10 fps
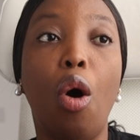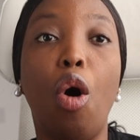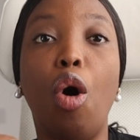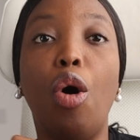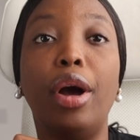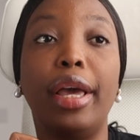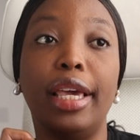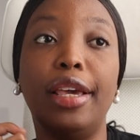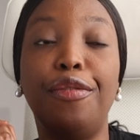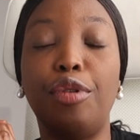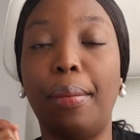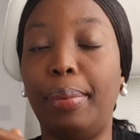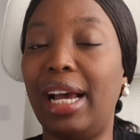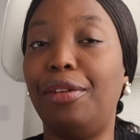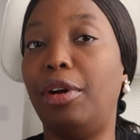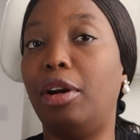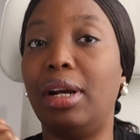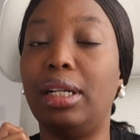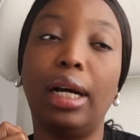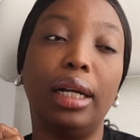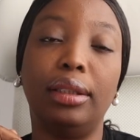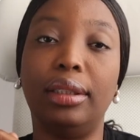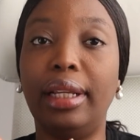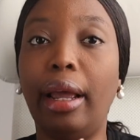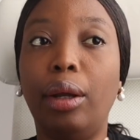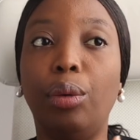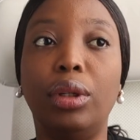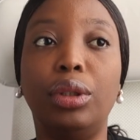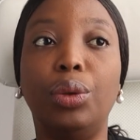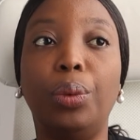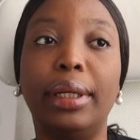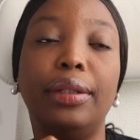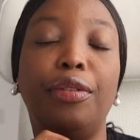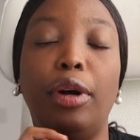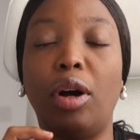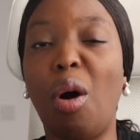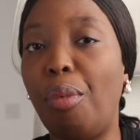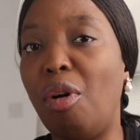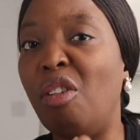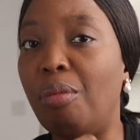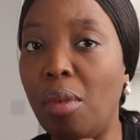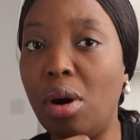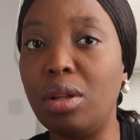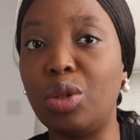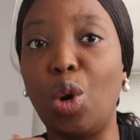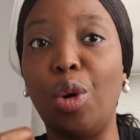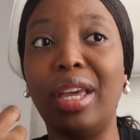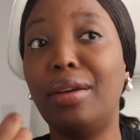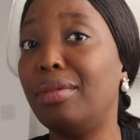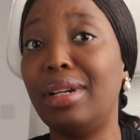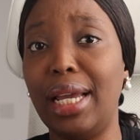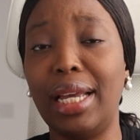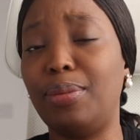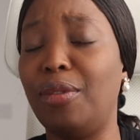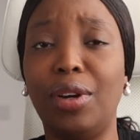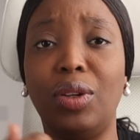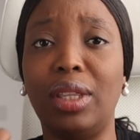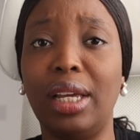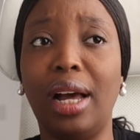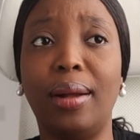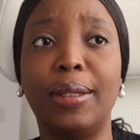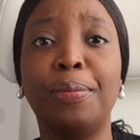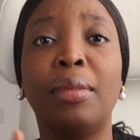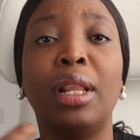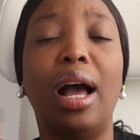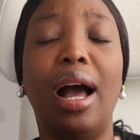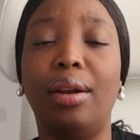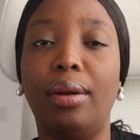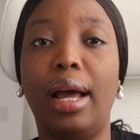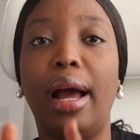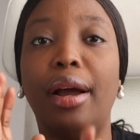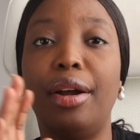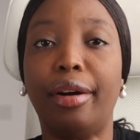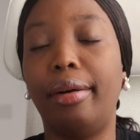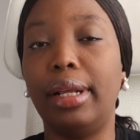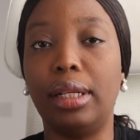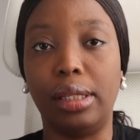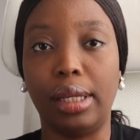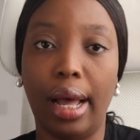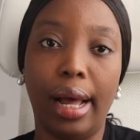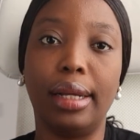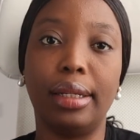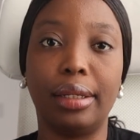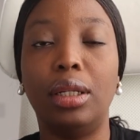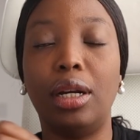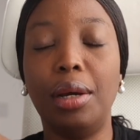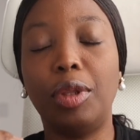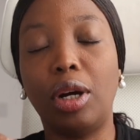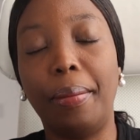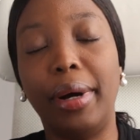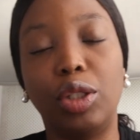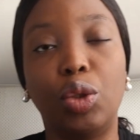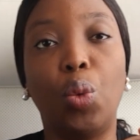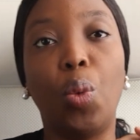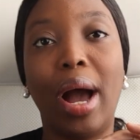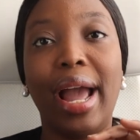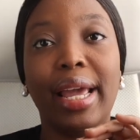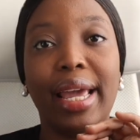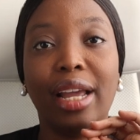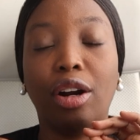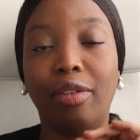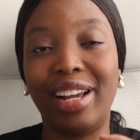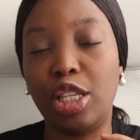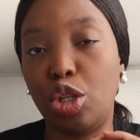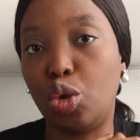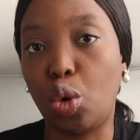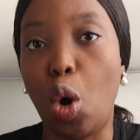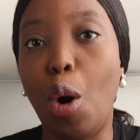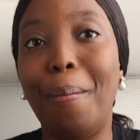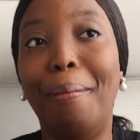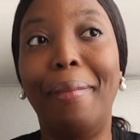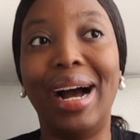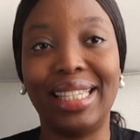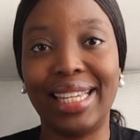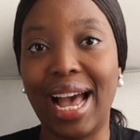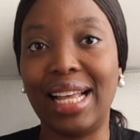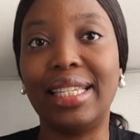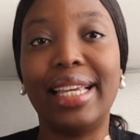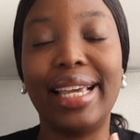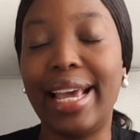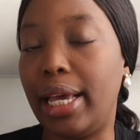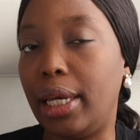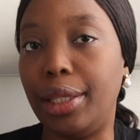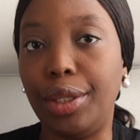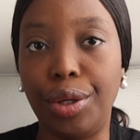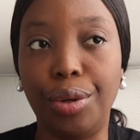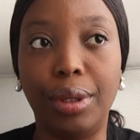Or if you applied for a credit card today, you want to wait for a couple of months or even years before you take out another credit card. Now let me talk about why a credit score matters here in the